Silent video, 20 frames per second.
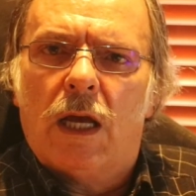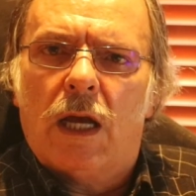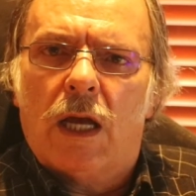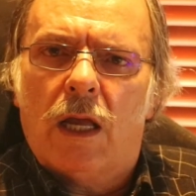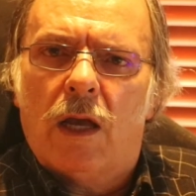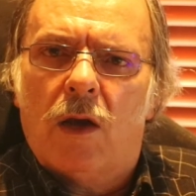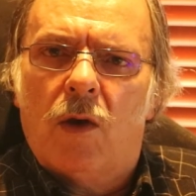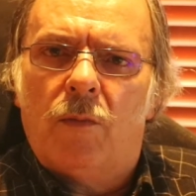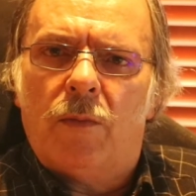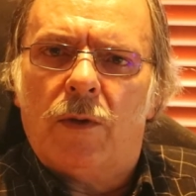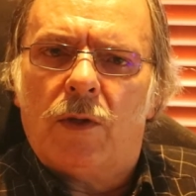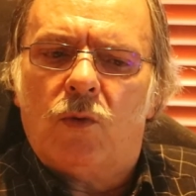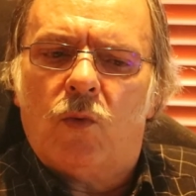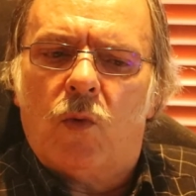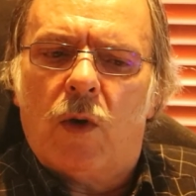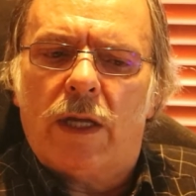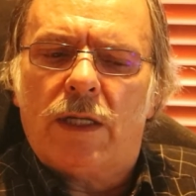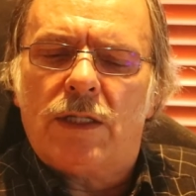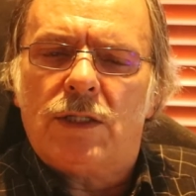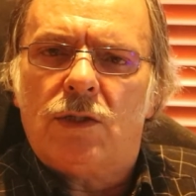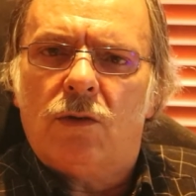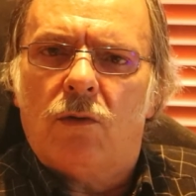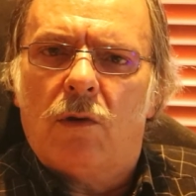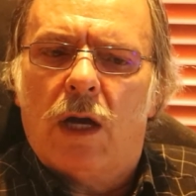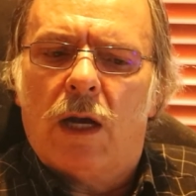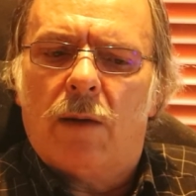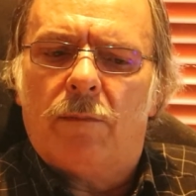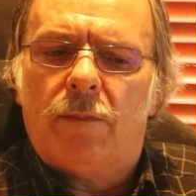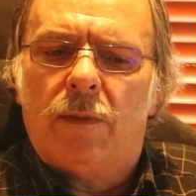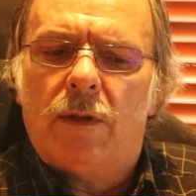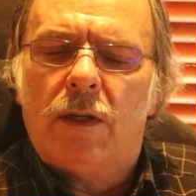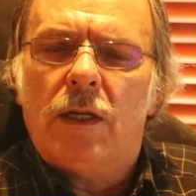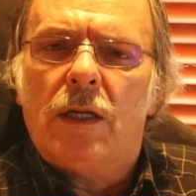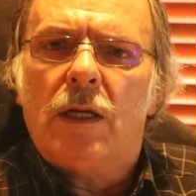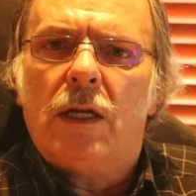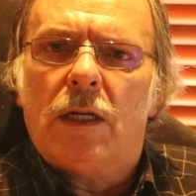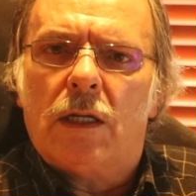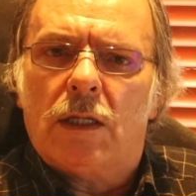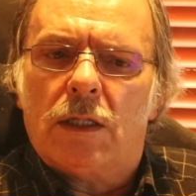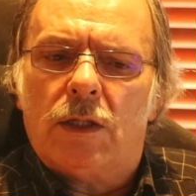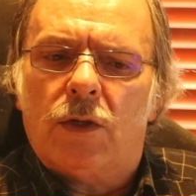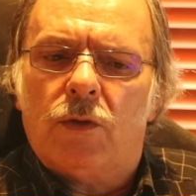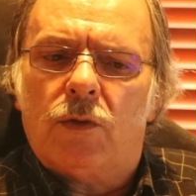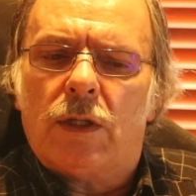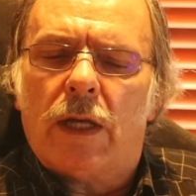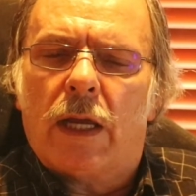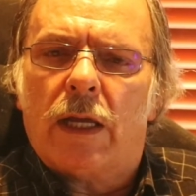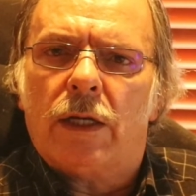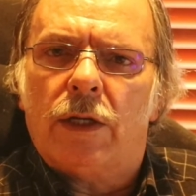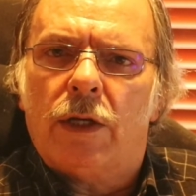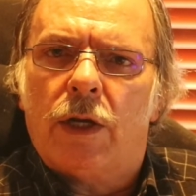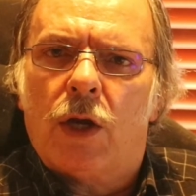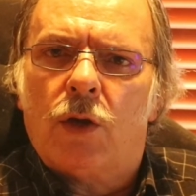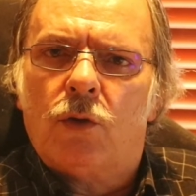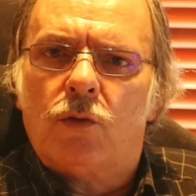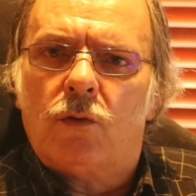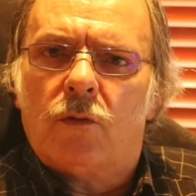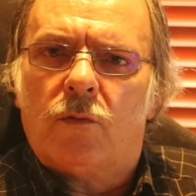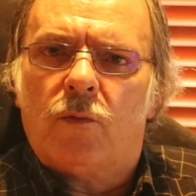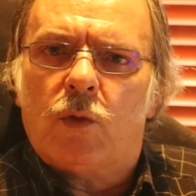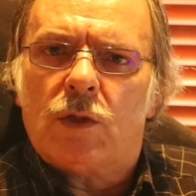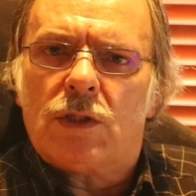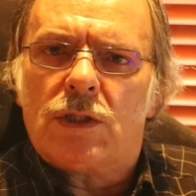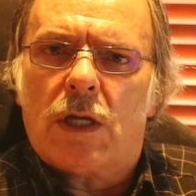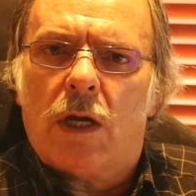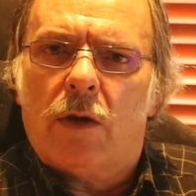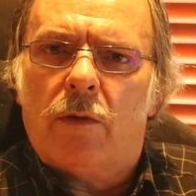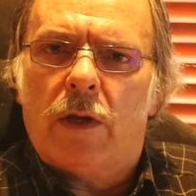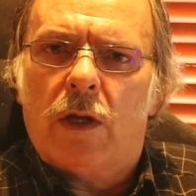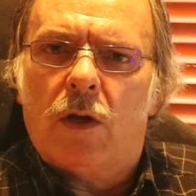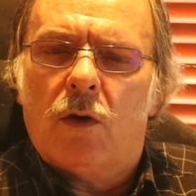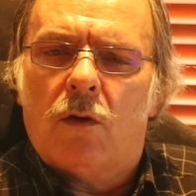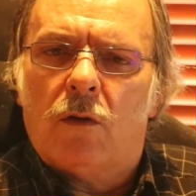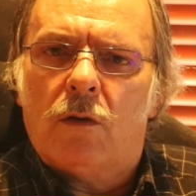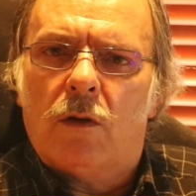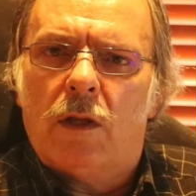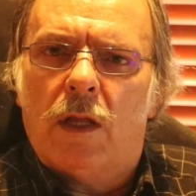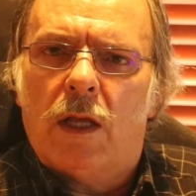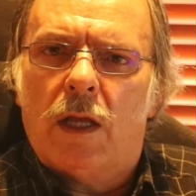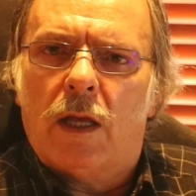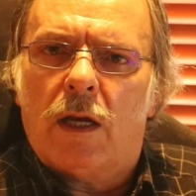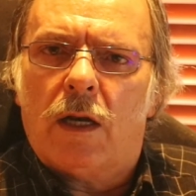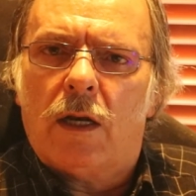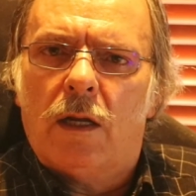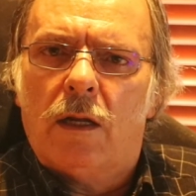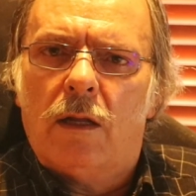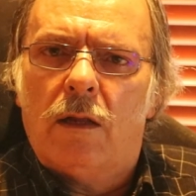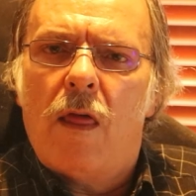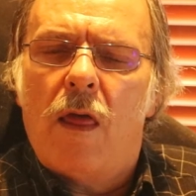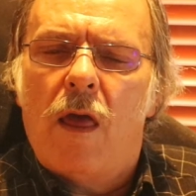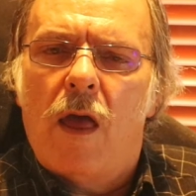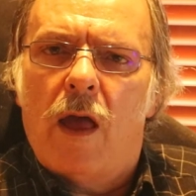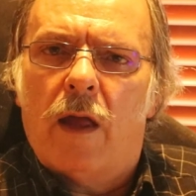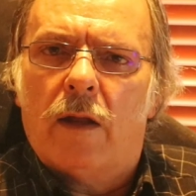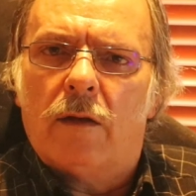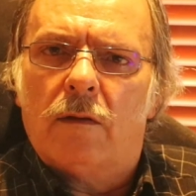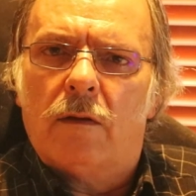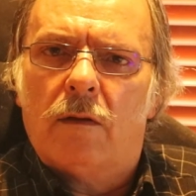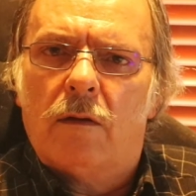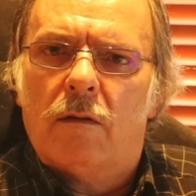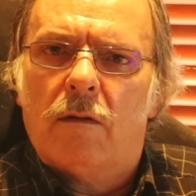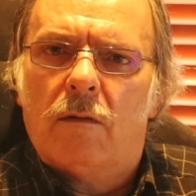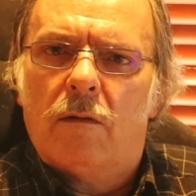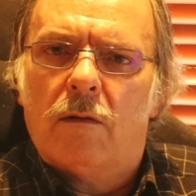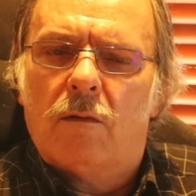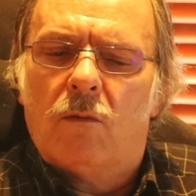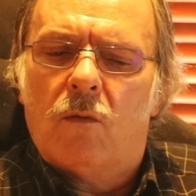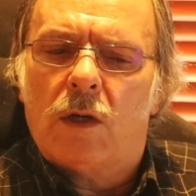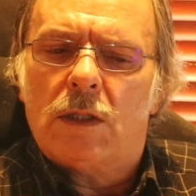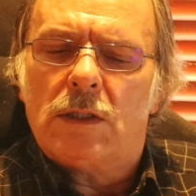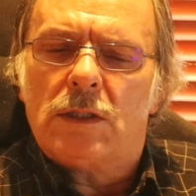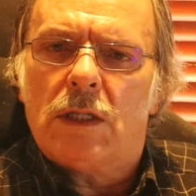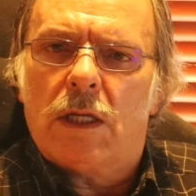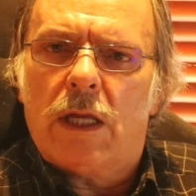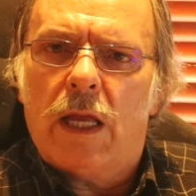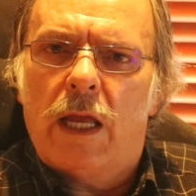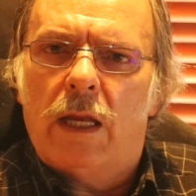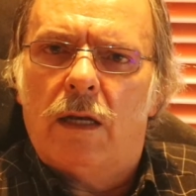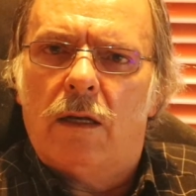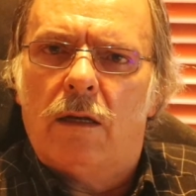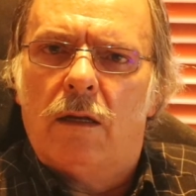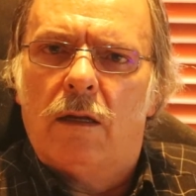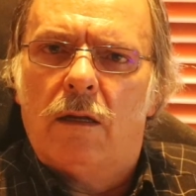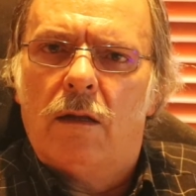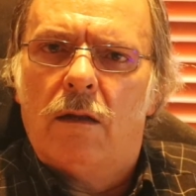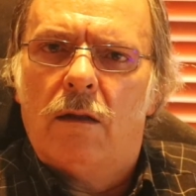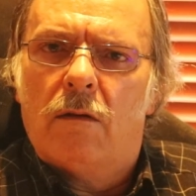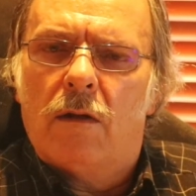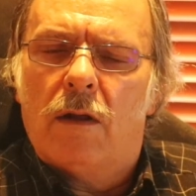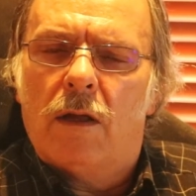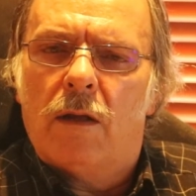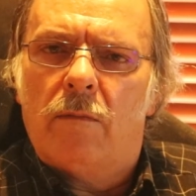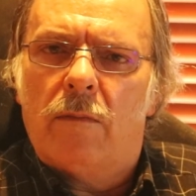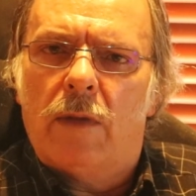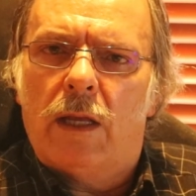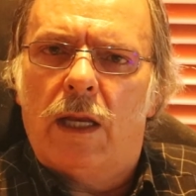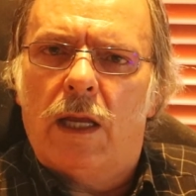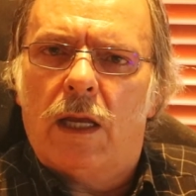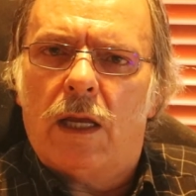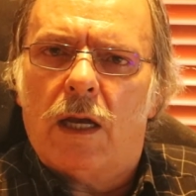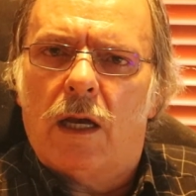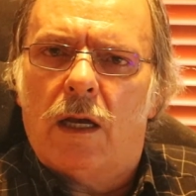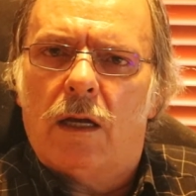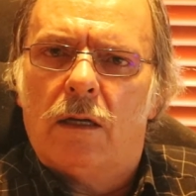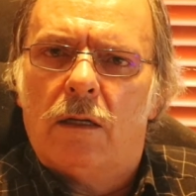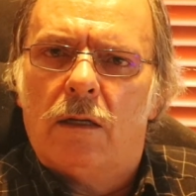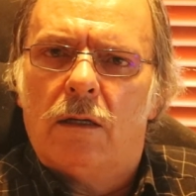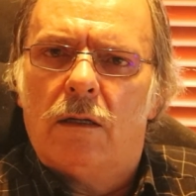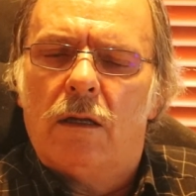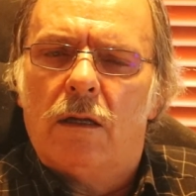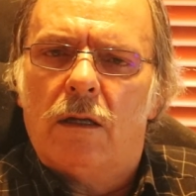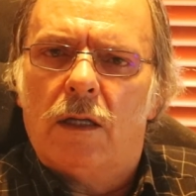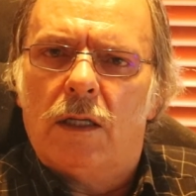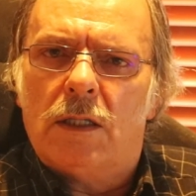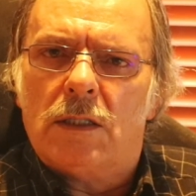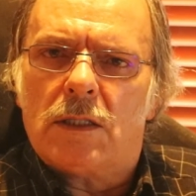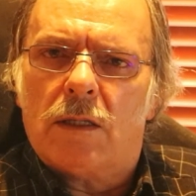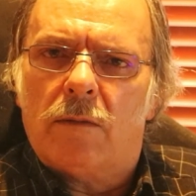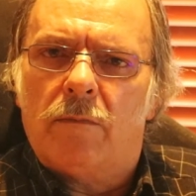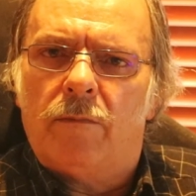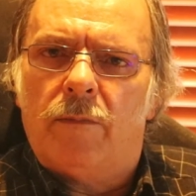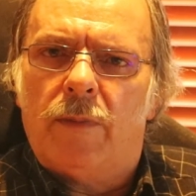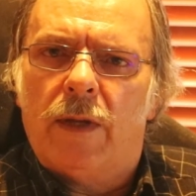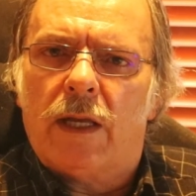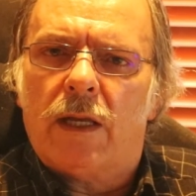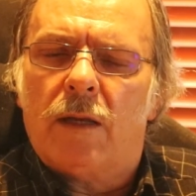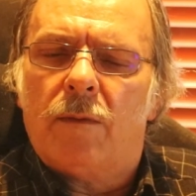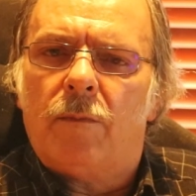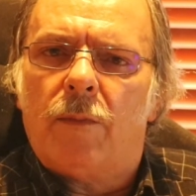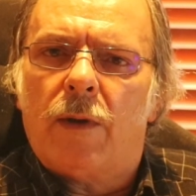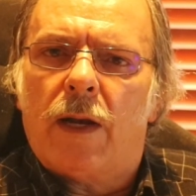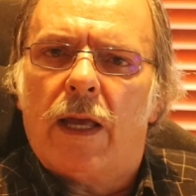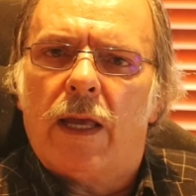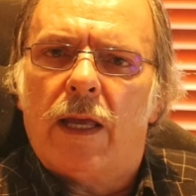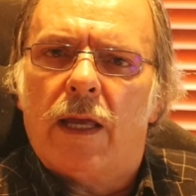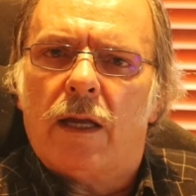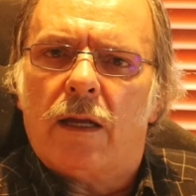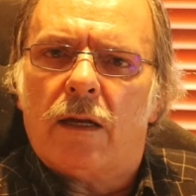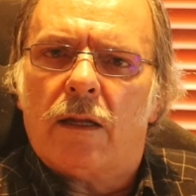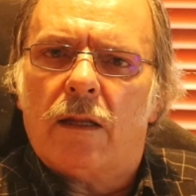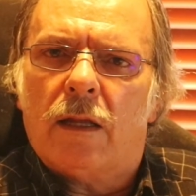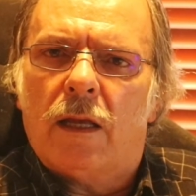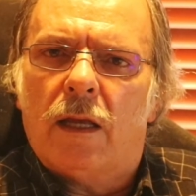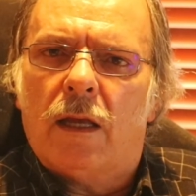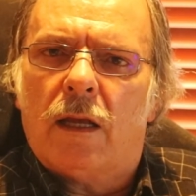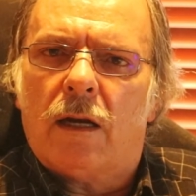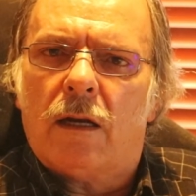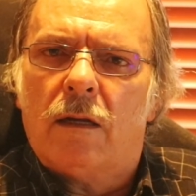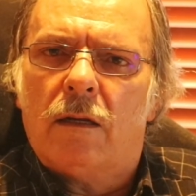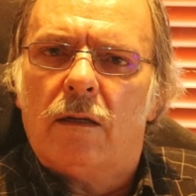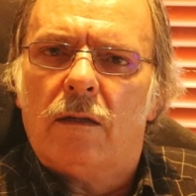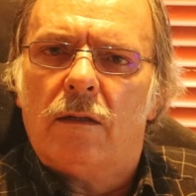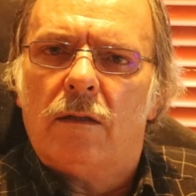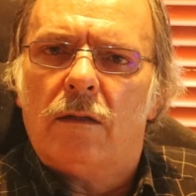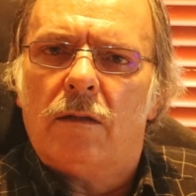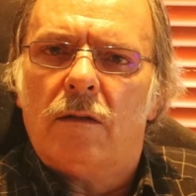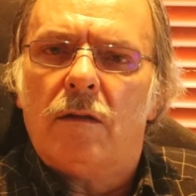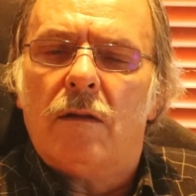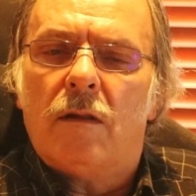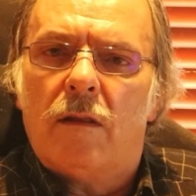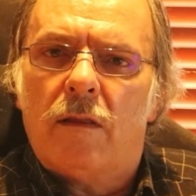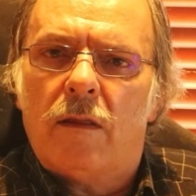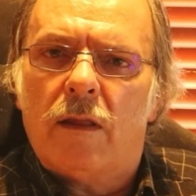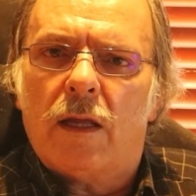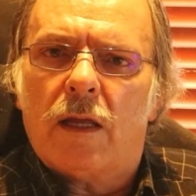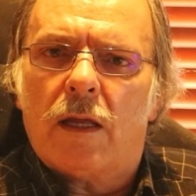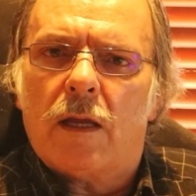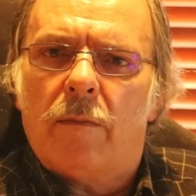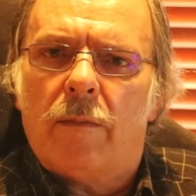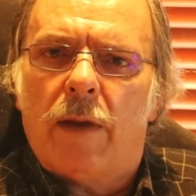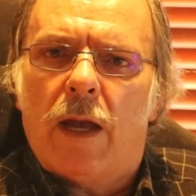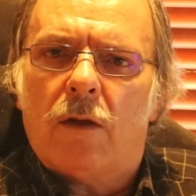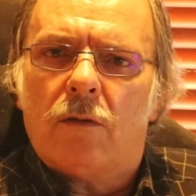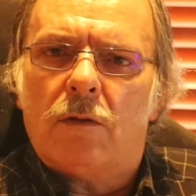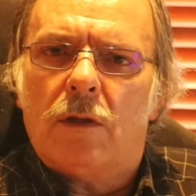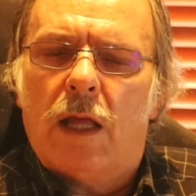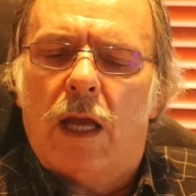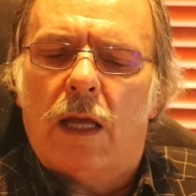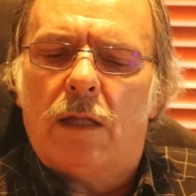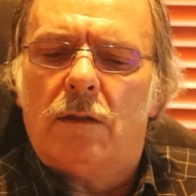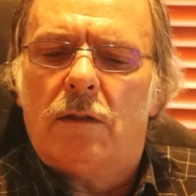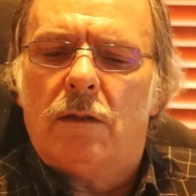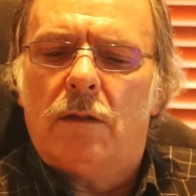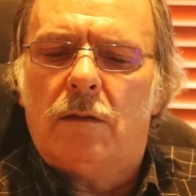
I hope it wakes you up, that you take note of what's going on there. And once again, America is a big player there. Think about that.